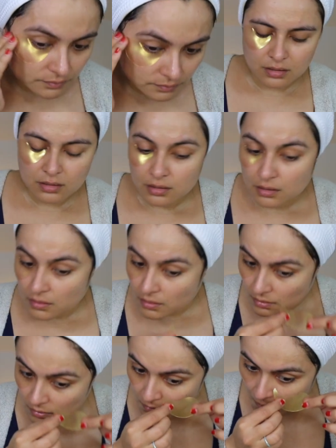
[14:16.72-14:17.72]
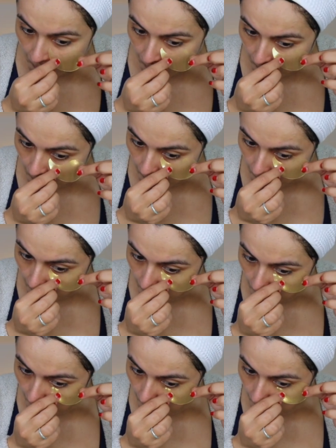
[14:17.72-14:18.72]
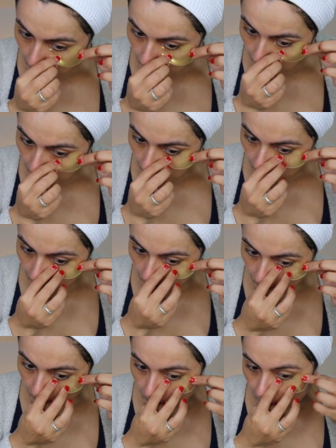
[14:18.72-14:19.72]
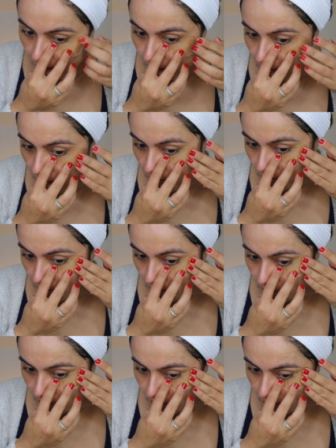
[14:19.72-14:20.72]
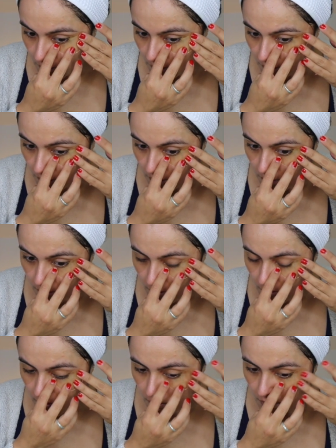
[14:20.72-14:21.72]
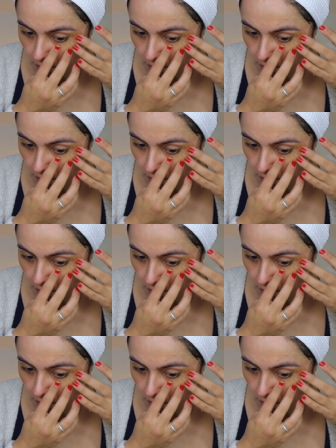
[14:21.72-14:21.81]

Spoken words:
Nothing is said.